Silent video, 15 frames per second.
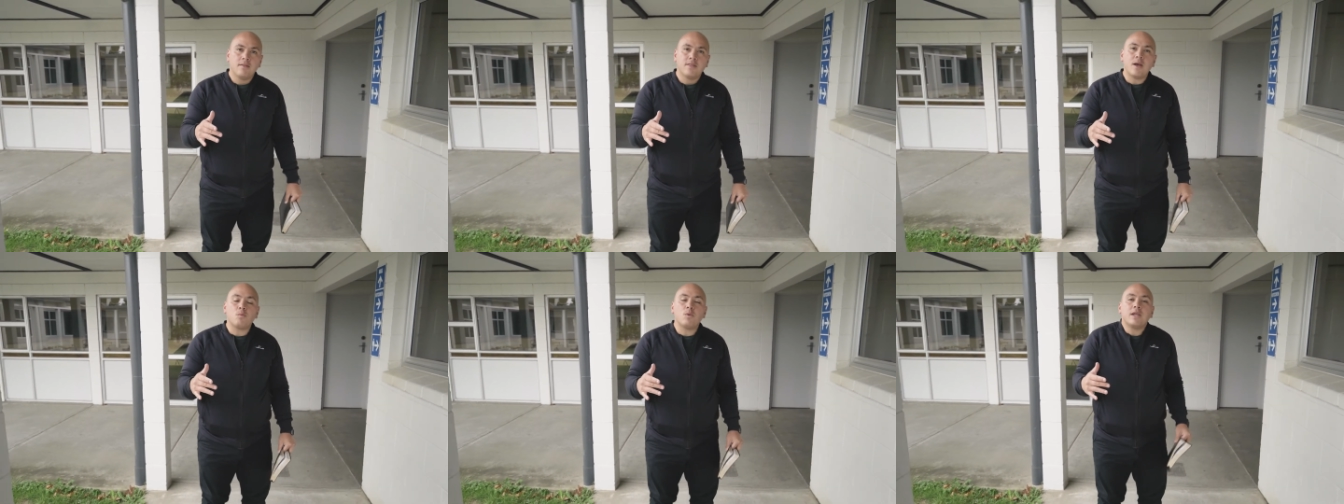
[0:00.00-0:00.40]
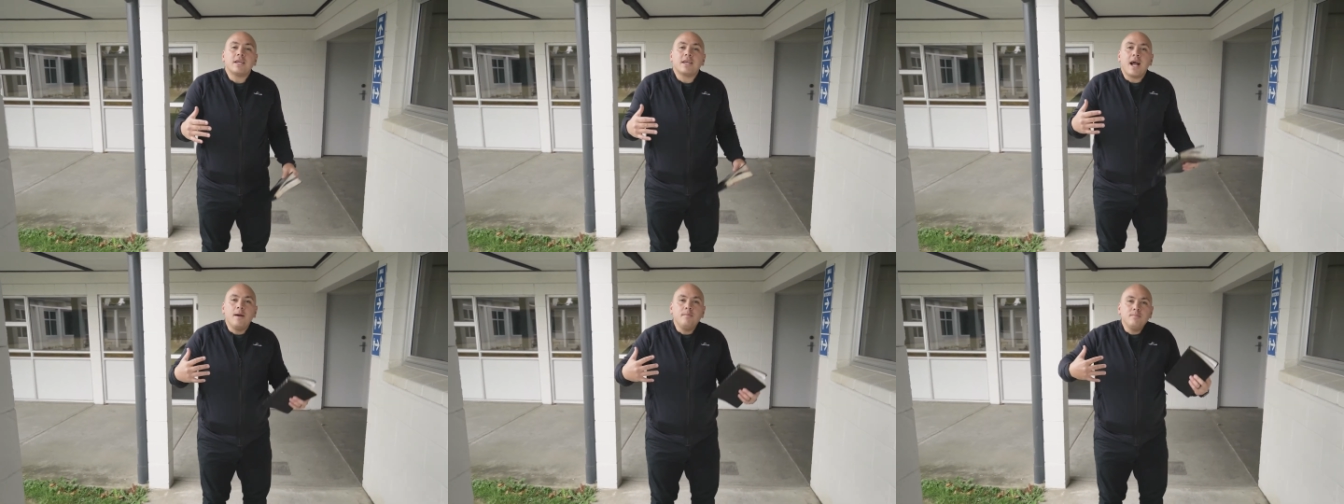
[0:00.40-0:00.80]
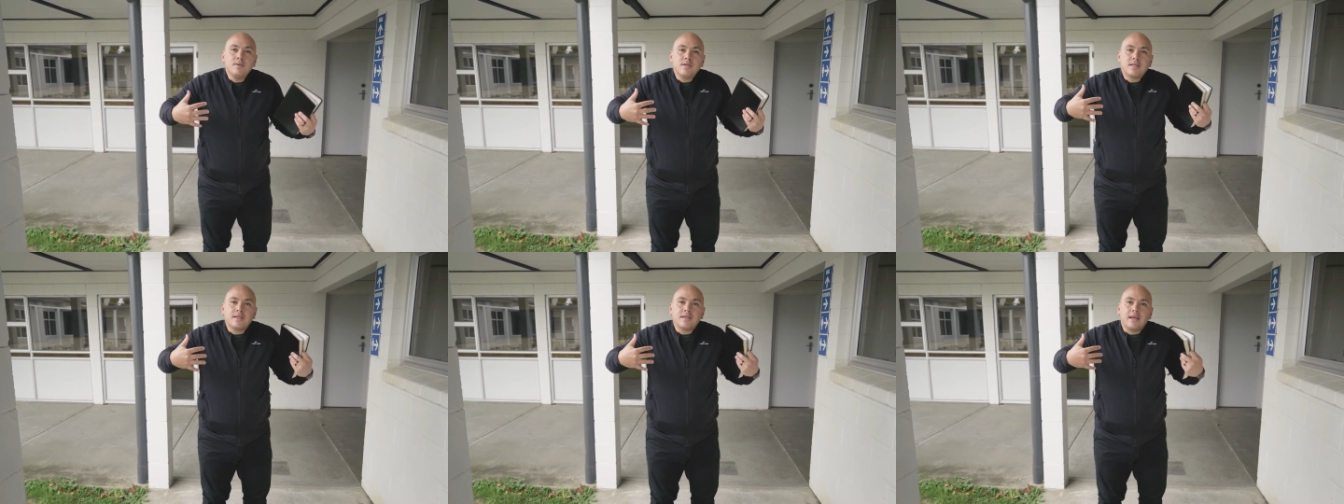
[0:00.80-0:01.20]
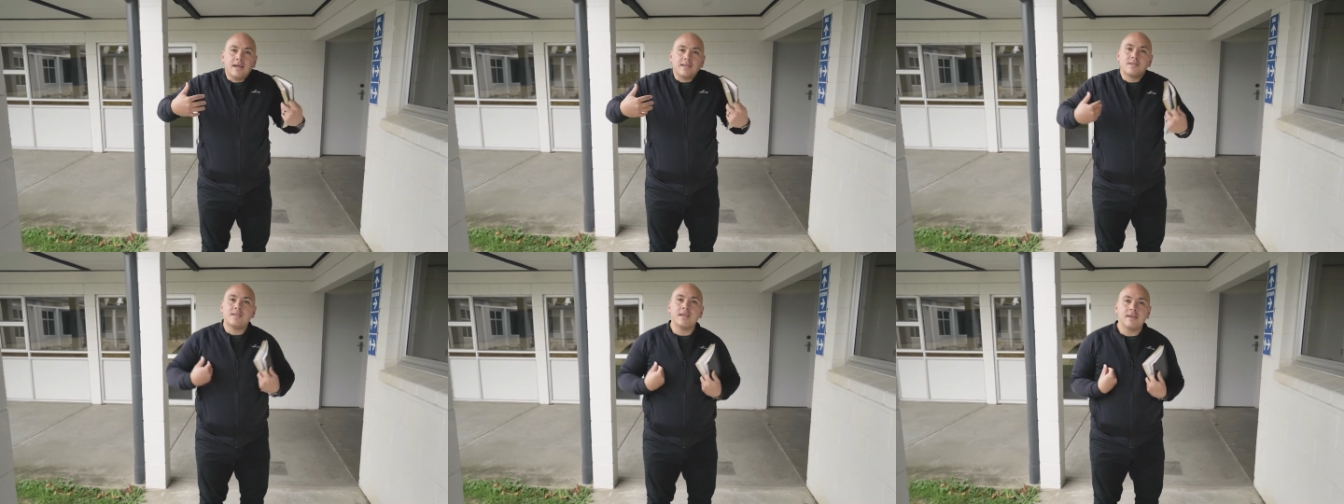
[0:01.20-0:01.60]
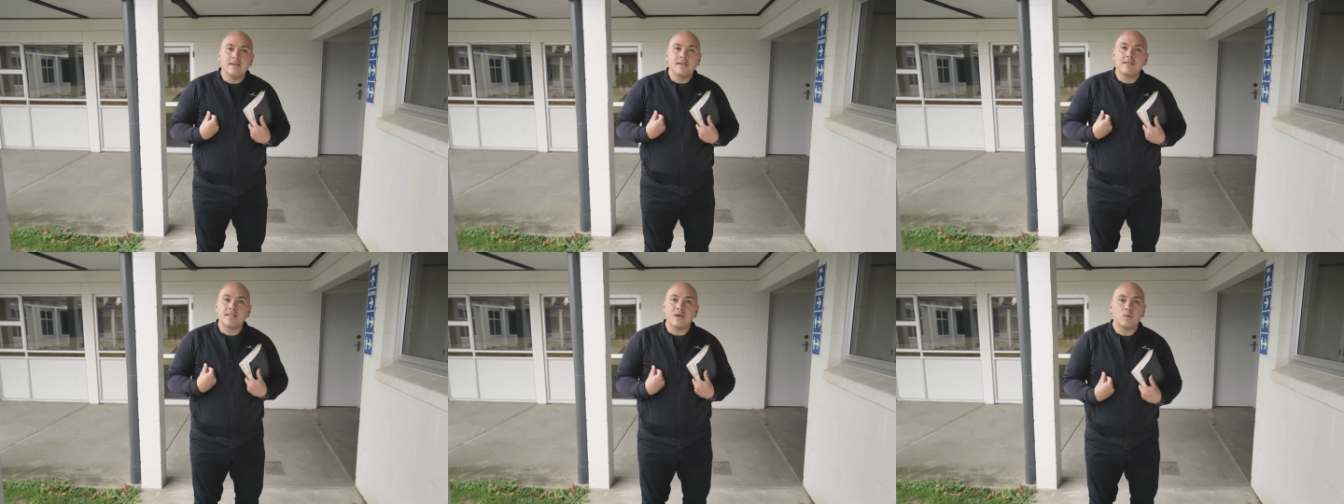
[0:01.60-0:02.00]
that when it comes to a
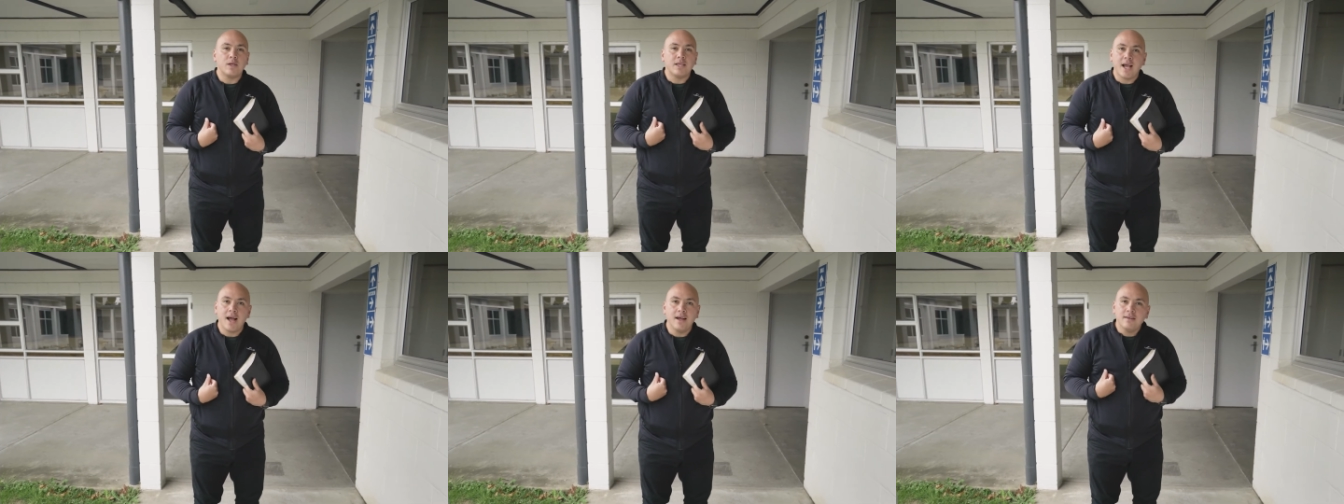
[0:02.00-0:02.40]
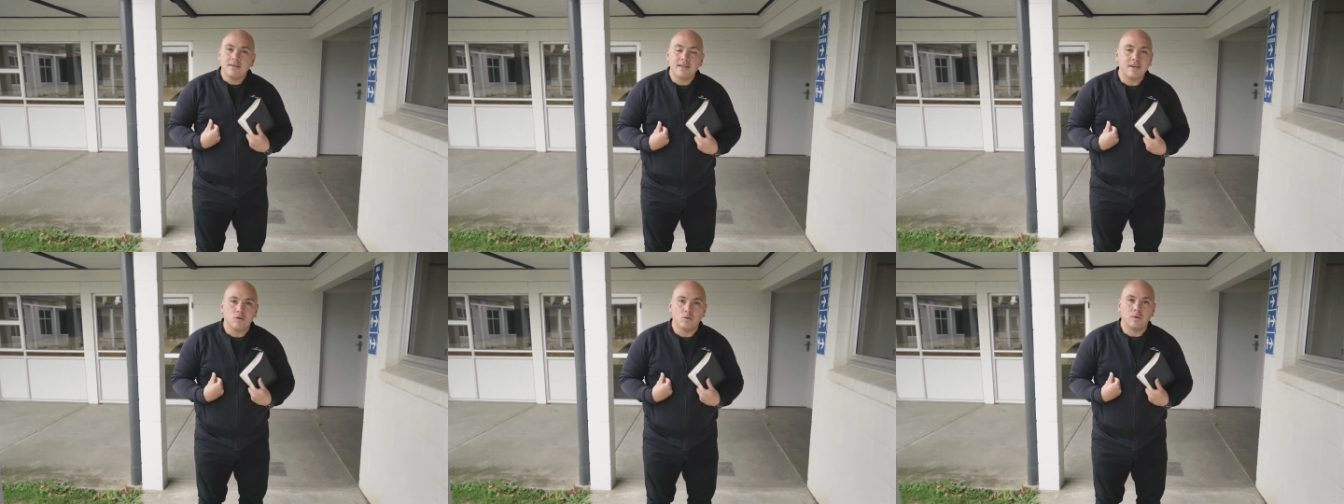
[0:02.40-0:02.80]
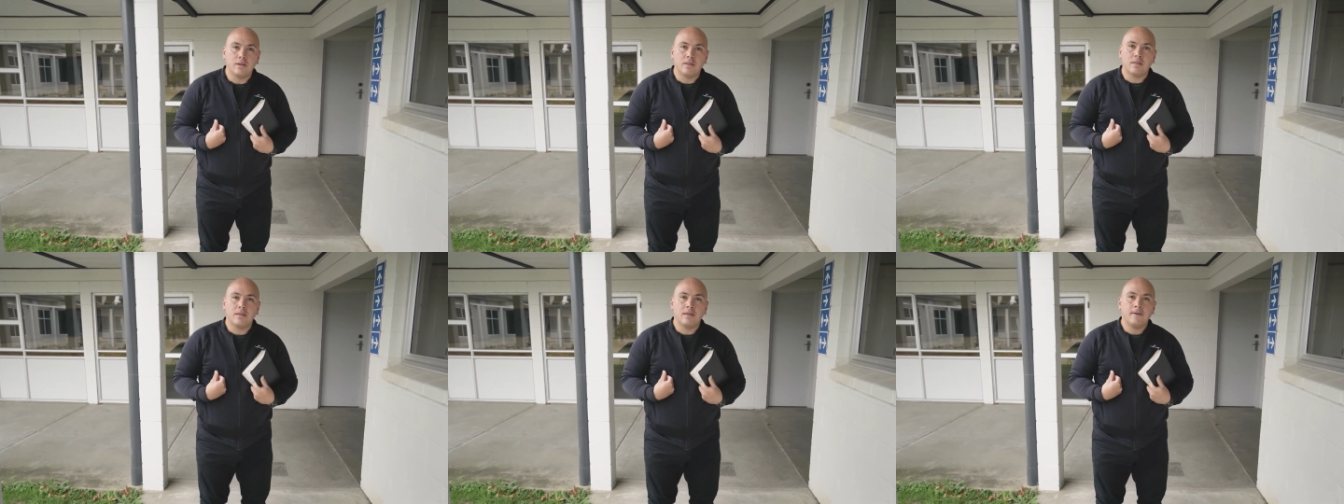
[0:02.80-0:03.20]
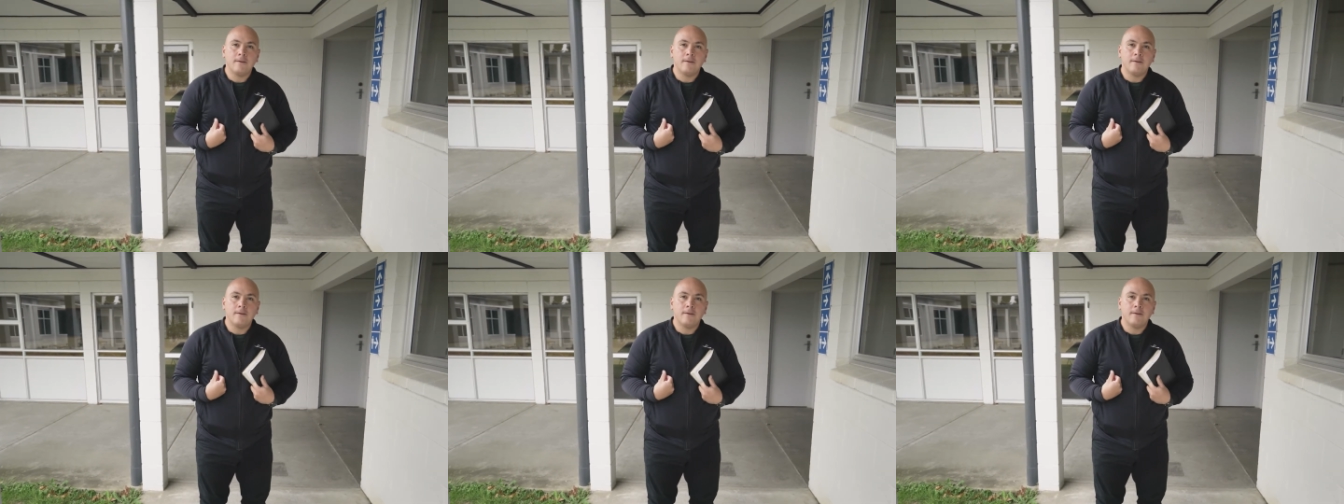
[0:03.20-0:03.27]
sickness that we can't deal with,